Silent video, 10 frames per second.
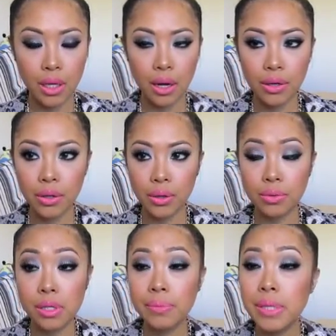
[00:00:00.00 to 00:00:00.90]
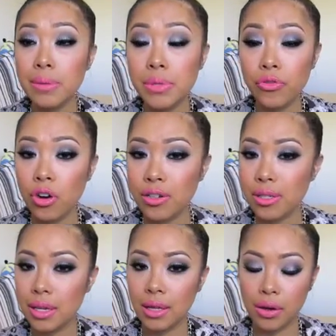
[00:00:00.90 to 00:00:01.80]
I don't know, sometimes
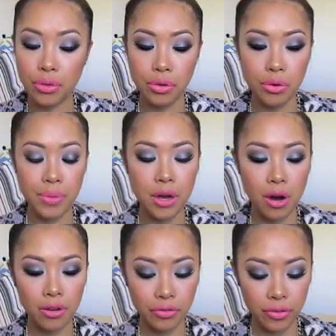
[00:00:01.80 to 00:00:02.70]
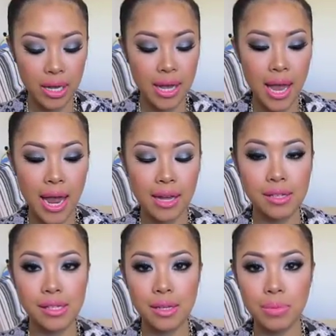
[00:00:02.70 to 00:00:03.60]
frost can like throw me off,
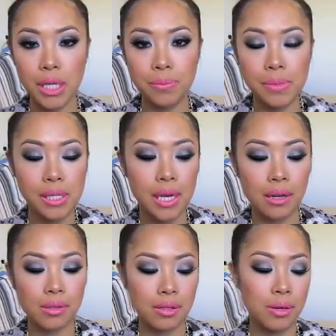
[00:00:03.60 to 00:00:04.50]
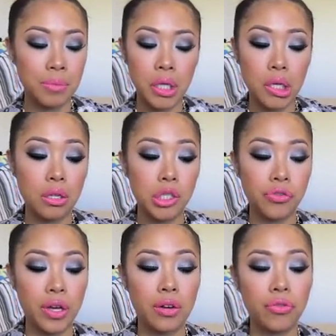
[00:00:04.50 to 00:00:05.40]
and sometimes like I'm not a huge
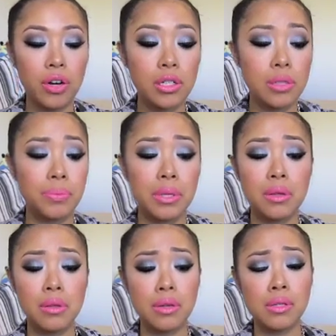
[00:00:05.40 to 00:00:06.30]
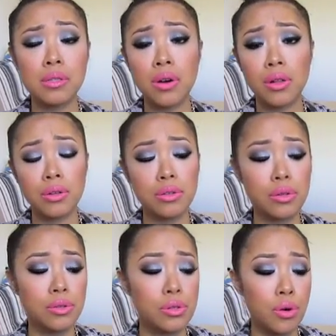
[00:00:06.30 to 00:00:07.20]
fan of frost, but these colors
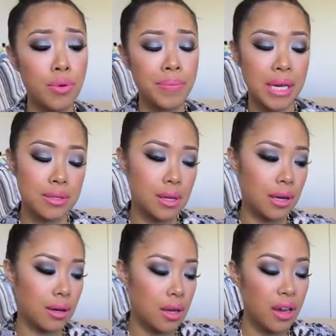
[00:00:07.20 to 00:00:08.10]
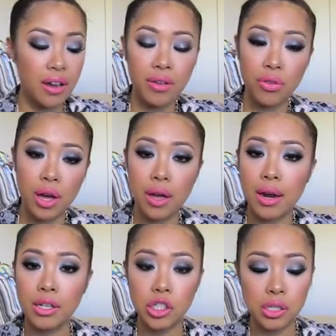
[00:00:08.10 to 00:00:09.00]
are so amazing that
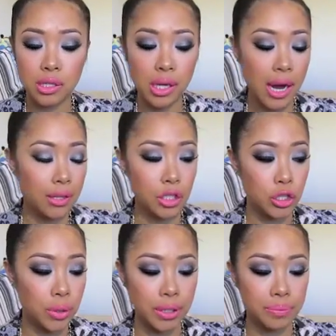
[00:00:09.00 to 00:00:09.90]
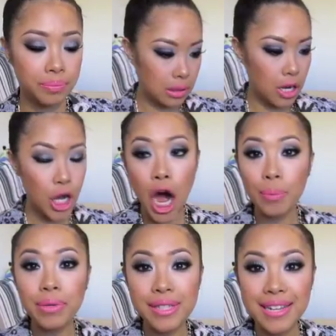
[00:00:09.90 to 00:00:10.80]
I just had to do it. A
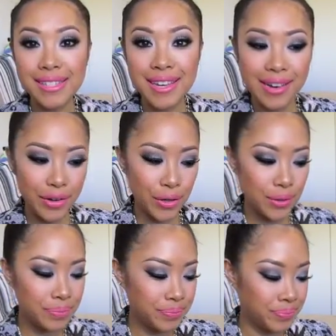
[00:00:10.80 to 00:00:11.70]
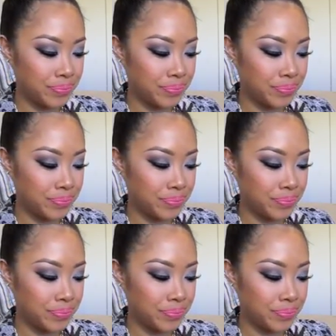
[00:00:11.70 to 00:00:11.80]
couple days later,